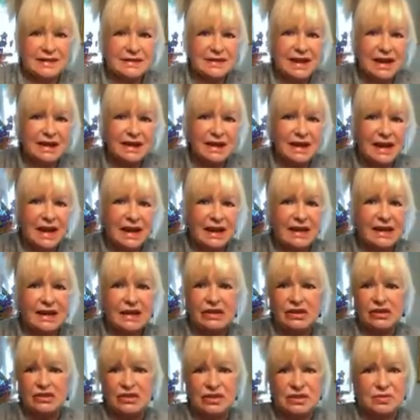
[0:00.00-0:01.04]
It's kind of
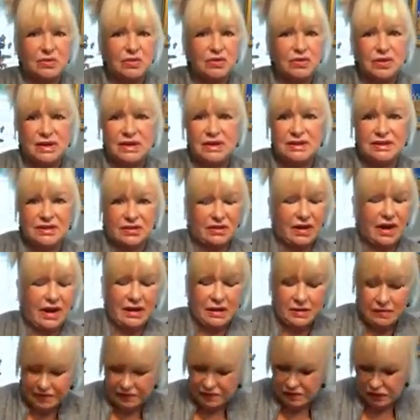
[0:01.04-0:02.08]
like in your smoothies or
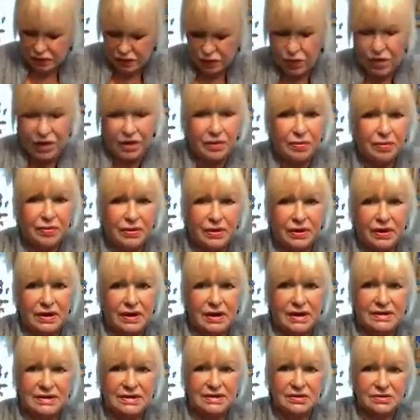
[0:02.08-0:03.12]
anything that you want to put
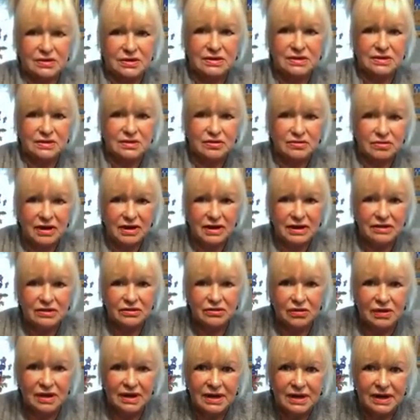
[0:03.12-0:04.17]
it in. So it's a
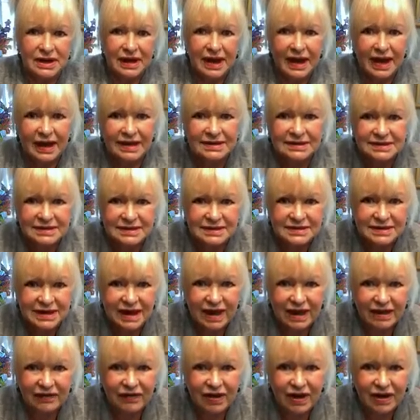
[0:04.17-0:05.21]
great, great asset
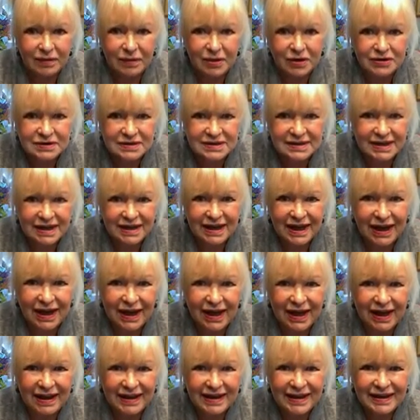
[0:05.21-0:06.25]
to have. Hi, Marcia.
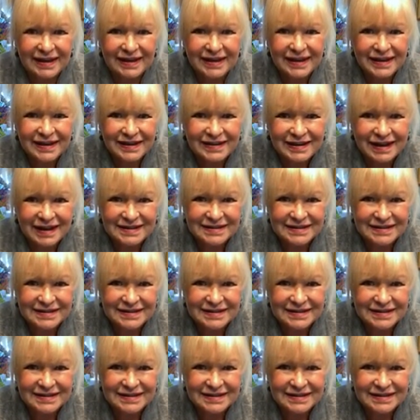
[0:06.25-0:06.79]
Hi.